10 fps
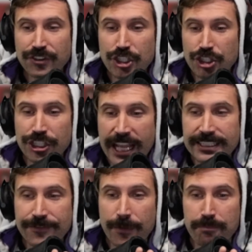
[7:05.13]
just
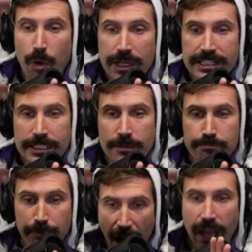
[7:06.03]
test it for points in a
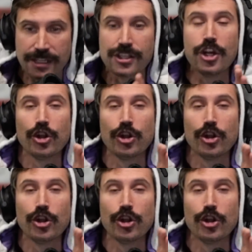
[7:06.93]
box.